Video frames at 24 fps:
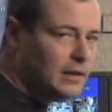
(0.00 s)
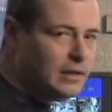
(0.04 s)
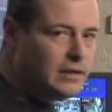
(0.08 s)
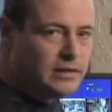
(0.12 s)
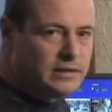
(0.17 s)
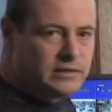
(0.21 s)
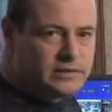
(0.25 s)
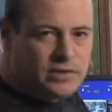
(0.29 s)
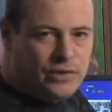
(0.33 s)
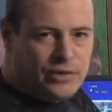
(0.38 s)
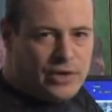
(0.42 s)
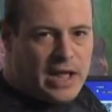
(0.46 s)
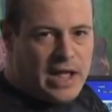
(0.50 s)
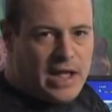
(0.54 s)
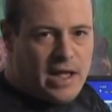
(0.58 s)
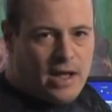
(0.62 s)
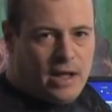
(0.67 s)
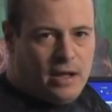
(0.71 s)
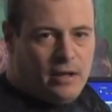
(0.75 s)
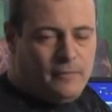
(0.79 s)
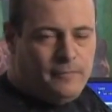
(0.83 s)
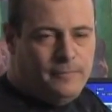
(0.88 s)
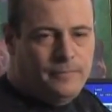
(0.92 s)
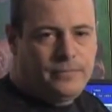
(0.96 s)
So
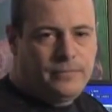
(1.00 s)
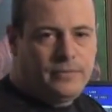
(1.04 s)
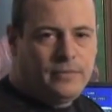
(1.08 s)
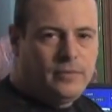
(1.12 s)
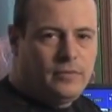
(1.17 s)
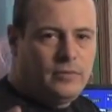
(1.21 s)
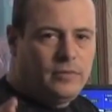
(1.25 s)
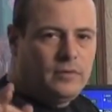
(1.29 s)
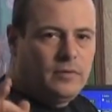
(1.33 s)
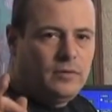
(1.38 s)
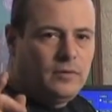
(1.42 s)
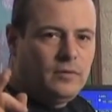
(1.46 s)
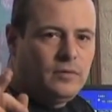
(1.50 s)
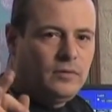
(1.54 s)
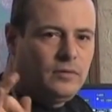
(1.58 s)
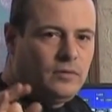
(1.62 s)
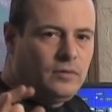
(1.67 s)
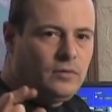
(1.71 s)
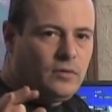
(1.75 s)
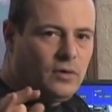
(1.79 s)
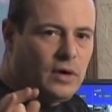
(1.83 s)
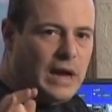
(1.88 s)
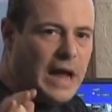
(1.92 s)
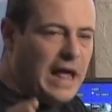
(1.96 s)
now,
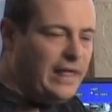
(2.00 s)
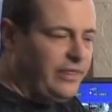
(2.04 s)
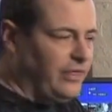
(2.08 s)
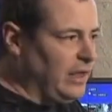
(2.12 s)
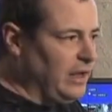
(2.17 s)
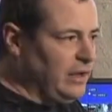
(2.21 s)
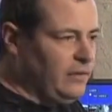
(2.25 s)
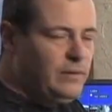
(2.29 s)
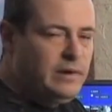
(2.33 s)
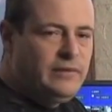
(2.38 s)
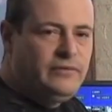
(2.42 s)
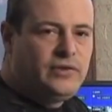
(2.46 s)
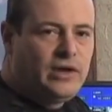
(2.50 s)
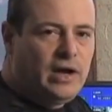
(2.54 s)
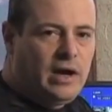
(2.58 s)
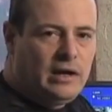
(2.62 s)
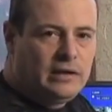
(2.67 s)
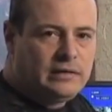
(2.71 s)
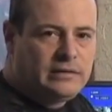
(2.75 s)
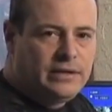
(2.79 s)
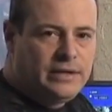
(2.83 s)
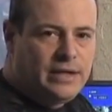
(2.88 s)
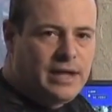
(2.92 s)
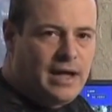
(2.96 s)
I think we've
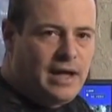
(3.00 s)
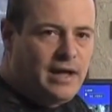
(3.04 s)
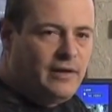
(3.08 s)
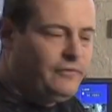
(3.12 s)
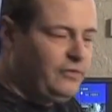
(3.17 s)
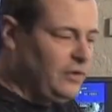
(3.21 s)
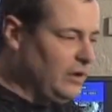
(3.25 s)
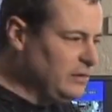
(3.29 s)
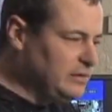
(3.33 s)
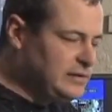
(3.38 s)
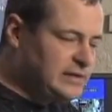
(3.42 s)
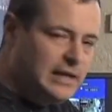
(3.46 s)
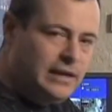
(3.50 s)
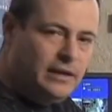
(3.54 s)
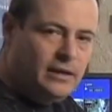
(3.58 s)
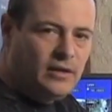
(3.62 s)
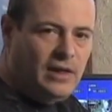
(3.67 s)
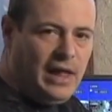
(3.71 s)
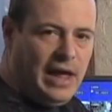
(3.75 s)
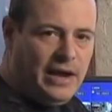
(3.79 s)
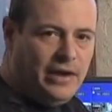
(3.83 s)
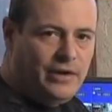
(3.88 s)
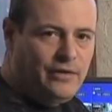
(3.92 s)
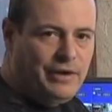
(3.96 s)
talked enough. You've seen a
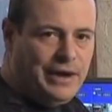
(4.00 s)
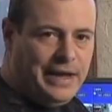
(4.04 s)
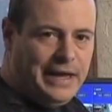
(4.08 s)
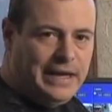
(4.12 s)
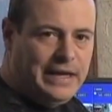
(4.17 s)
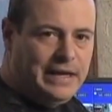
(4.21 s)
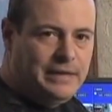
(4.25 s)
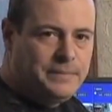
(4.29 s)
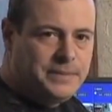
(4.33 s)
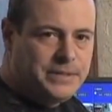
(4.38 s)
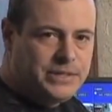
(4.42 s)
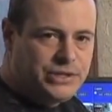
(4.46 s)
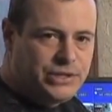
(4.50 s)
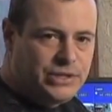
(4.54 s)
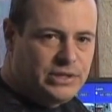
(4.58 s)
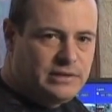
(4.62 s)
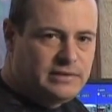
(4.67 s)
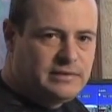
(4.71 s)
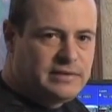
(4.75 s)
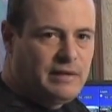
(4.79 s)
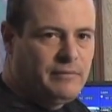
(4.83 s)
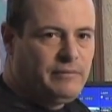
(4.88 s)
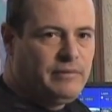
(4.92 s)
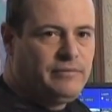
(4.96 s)
lot of great images
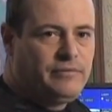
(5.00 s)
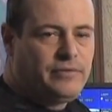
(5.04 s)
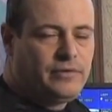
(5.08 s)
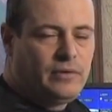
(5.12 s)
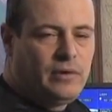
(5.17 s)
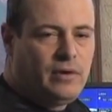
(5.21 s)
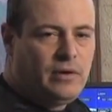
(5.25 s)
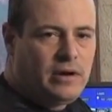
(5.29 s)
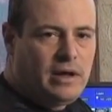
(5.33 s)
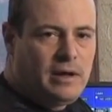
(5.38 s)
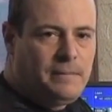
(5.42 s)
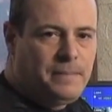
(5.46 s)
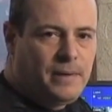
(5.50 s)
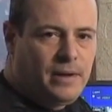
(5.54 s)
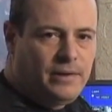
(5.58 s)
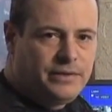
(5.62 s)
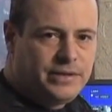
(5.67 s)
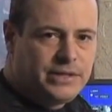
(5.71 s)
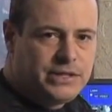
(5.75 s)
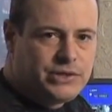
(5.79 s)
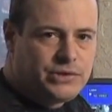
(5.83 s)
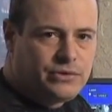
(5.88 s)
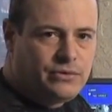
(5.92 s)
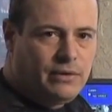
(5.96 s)
that we've thrown up on
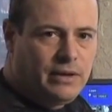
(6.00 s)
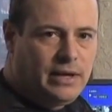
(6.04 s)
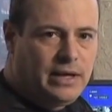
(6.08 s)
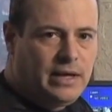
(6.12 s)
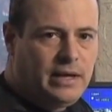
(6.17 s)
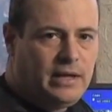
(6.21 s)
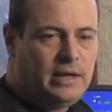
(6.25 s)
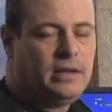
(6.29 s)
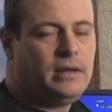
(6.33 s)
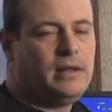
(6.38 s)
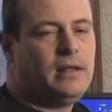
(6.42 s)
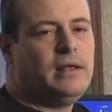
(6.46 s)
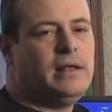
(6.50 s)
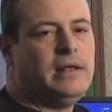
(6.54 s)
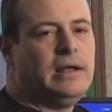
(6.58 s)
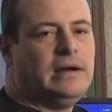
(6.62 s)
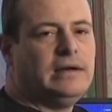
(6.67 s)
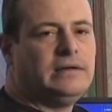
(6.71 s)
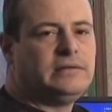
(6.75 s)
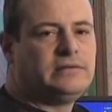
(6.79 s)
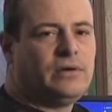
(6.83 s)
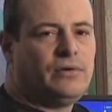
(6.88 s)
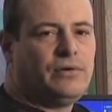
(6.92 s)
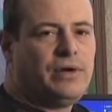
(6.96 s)
the screen.
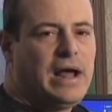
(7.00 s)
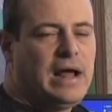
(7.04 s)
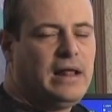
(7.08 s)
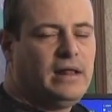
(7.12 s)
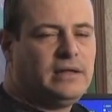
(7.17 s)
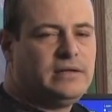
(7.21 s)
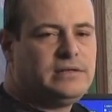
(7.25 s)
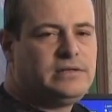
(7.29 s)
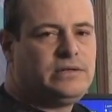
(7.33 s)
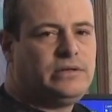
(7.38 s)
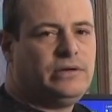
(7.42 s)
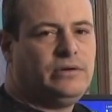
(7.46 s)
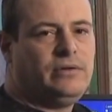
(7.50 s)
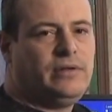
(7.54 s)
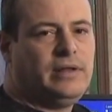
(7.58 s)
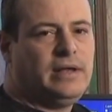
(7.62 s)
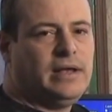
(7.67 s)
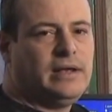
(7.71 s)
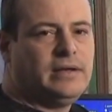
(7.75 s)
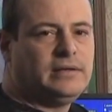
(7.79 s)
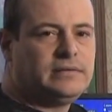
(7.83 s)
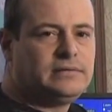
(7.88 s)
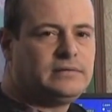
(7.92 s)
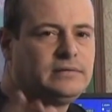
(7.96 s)
So now let's do
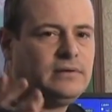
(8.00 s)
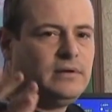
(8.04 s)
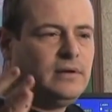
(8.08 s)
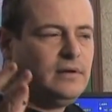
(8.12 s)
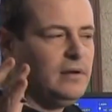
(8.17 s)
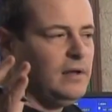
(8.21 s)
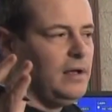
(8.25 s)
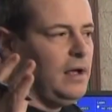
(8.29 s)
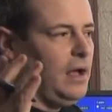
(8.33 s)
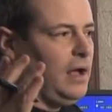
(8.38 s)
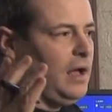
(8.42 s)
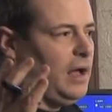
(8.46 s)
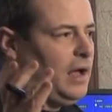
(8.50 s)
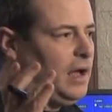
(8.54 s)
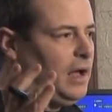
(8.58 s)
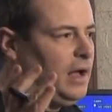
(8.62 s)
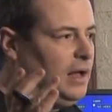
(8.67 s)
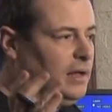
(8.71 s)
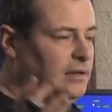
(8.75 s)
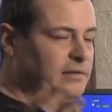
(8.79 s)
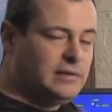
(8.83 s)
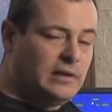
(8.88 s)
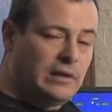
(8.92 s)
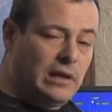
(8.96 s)
this. Uh,
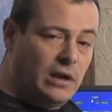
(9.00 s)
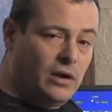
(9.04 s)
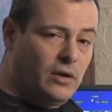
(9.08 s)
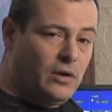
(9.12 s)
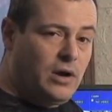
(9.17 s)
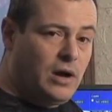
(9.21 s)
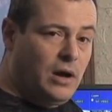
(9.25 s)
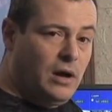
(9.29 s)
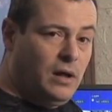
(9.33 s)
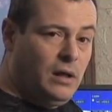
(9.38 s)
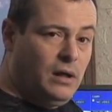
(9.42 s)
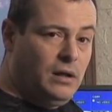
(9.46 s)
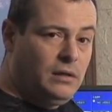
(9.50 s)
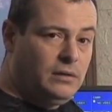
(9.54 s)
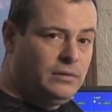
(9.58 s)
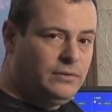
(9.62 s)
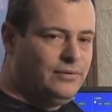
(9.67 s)
it's a little cold.